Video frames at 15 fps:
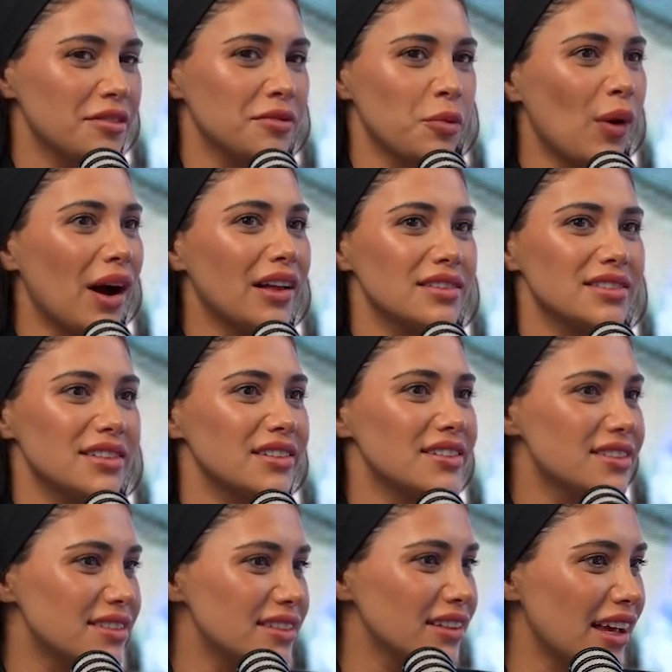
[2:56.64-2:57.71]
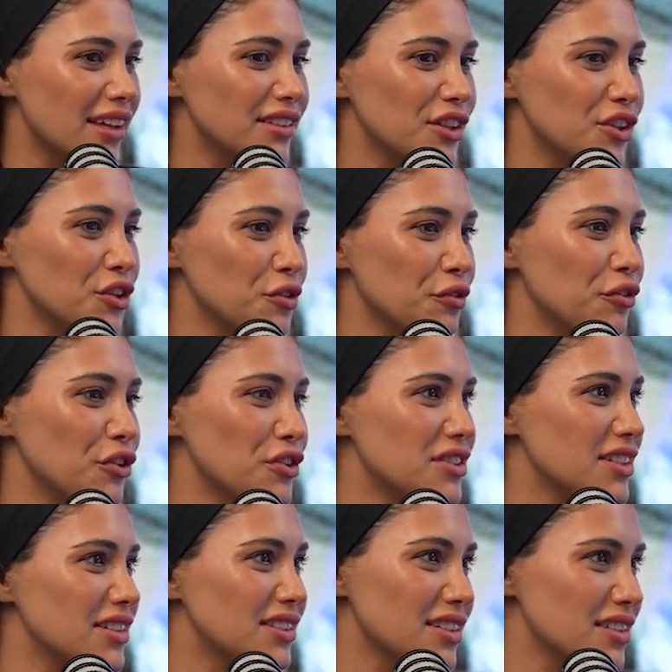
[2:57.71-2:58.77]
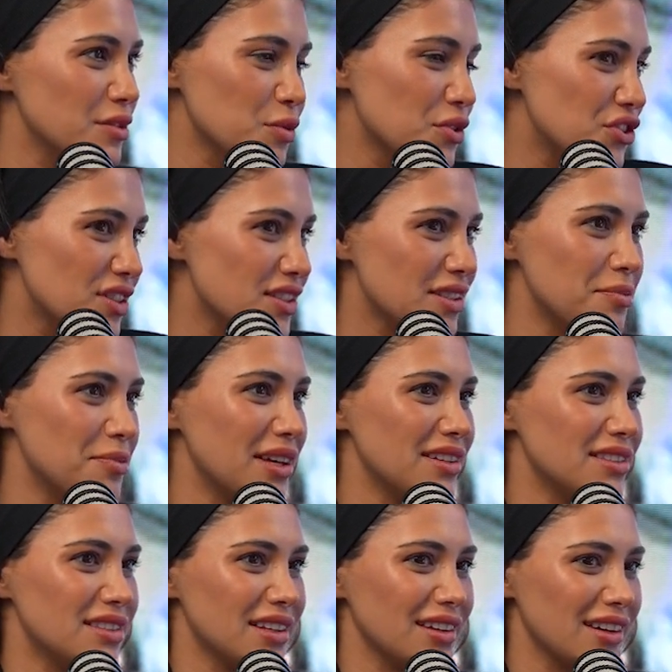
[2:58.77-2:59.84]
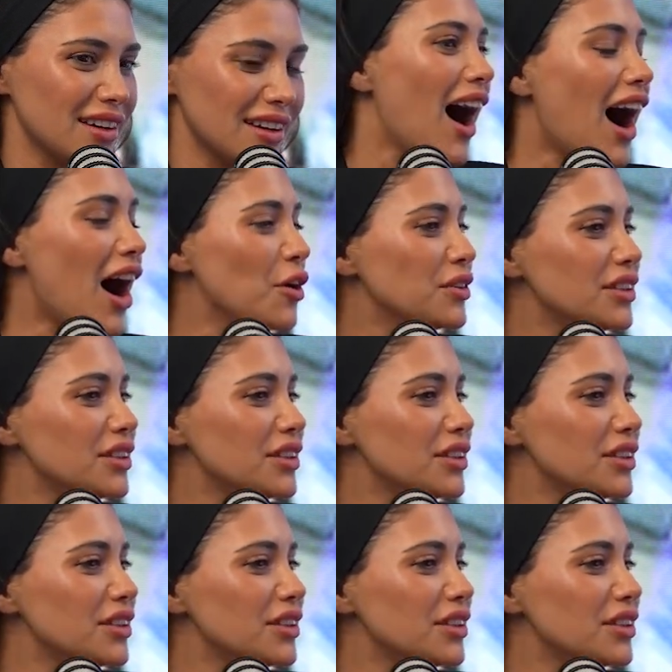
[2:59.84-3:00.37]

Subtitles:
while they're still at the universities, which is amazing. How